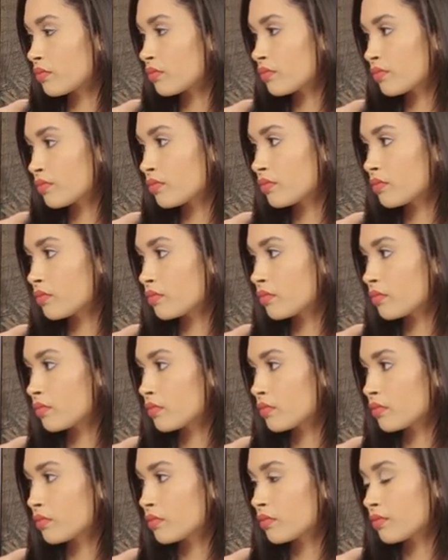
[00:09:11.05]

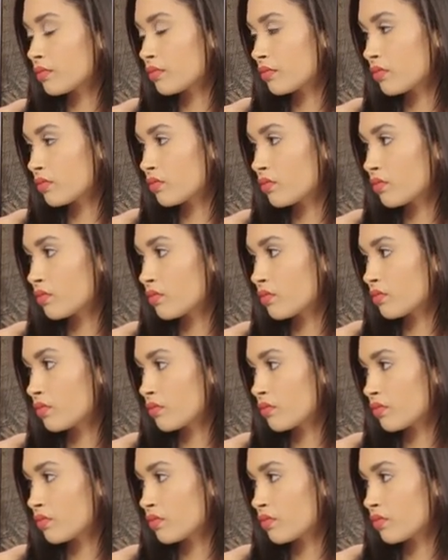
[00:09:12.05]

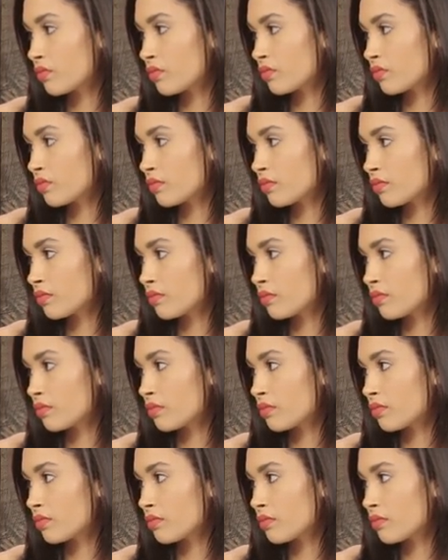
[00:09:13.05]

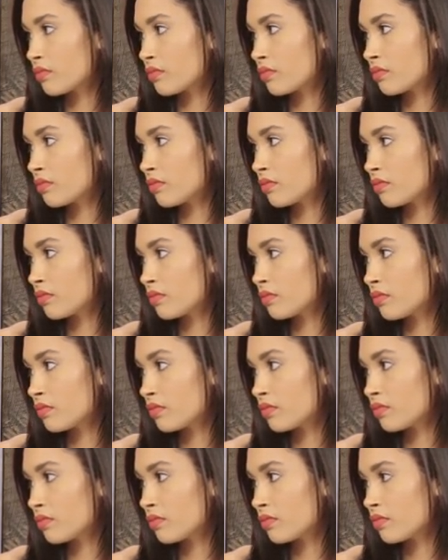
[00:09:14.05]

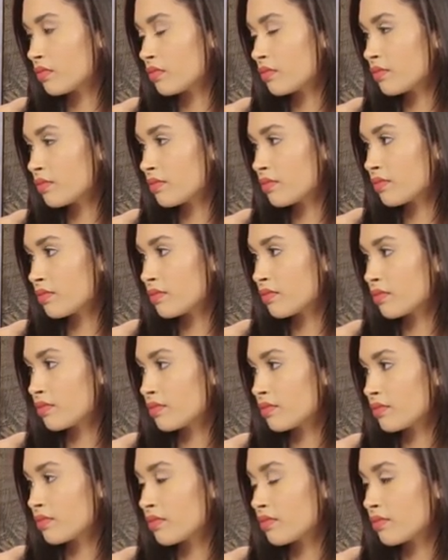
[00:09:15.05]

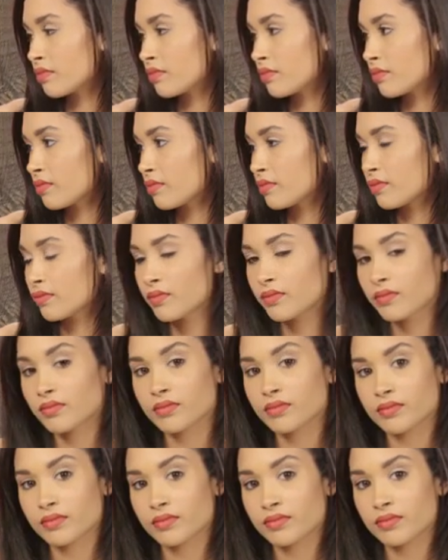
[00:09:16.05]

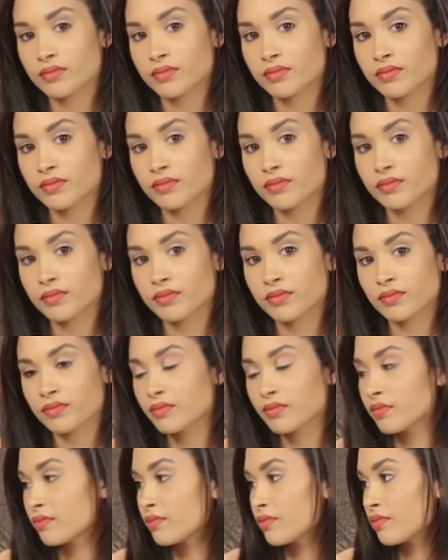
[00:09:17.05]

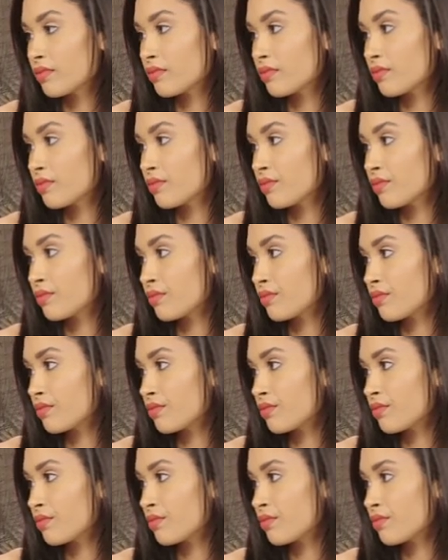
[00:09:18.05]
[no speech]